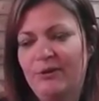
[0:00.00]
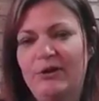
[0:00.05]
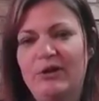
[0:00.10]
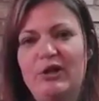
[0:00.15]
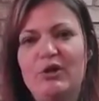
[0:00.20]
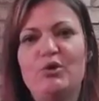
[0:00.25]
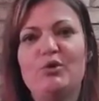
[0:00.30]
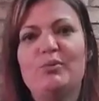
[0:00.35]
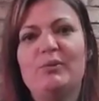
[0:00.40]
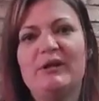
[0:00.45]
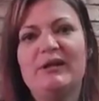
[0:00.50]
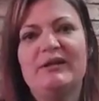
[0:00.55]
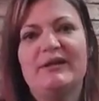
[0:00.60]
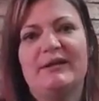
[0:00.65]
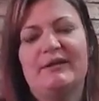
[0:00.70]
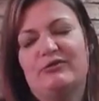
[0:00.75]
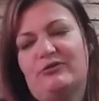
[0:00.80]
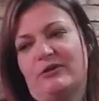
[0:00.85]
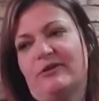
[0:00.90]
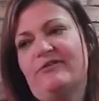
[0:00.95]
Globally,
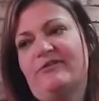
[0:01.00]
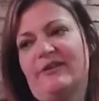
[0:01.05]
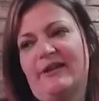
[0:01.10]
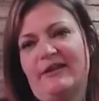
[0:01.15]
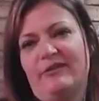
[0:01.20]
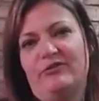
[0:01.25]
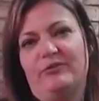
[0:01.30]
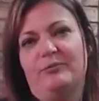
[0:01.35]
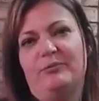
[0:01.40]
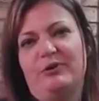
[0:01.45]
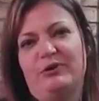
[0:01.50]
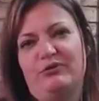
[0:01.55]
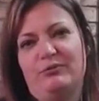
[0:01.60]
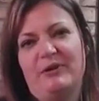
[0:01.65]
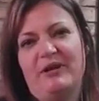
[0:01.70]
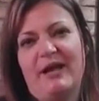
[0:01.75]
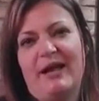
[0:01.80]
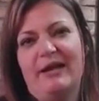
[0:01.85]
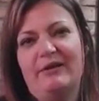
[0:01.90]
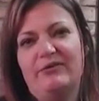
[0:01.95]
that translated
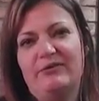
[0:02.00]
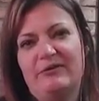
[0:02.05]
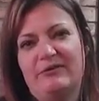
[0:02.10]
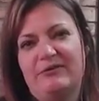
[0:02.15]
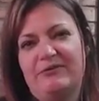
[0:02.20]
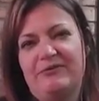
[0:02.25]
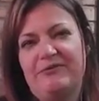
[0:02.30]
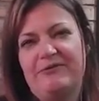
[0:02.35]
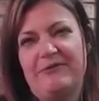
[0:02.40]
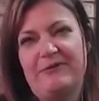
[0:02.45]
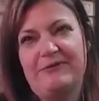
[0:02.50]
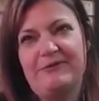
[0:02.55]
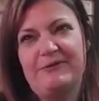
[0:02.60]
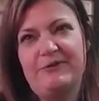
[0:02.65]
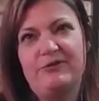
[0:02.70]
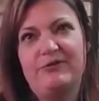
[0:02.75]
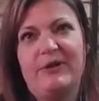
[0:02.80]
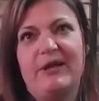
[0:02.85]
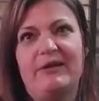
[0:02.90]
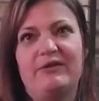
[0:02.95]
between 150 to
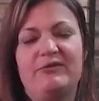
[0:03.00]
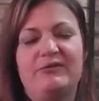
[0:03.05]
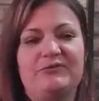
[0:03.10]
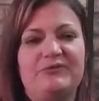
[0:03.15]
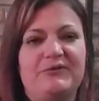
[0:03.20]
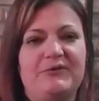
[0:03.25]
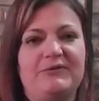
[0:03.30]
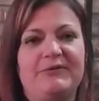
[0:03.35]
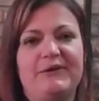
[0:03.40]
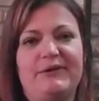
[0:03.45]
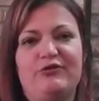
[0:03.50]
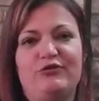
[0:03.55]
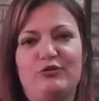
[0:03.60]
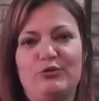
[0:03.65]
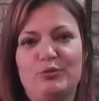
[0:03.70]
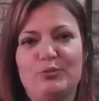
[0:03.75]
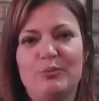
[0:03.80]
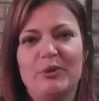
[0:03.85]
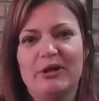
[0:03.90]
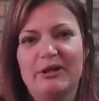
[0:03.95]

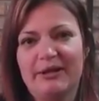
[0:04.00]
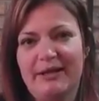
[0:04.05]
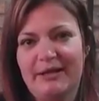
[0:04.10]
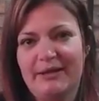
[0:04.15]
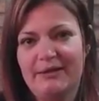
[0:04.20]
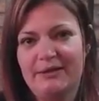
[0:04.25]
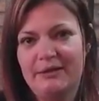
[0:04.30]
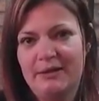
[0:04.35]
152 million